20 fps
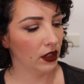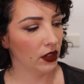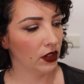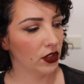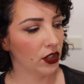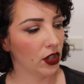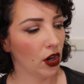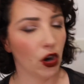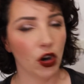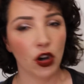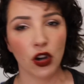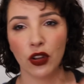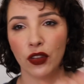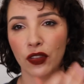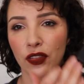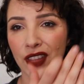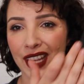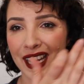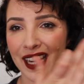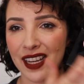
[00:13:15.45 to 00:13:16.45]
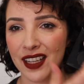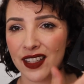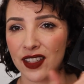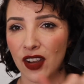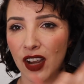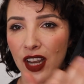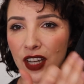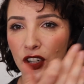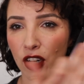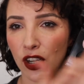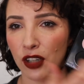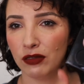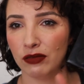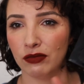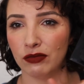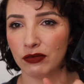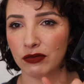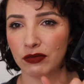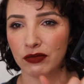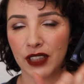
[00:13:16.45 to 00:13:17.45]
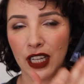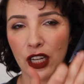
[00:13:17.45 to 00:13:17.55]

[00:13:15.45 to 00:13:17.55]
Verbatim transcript: So these, they're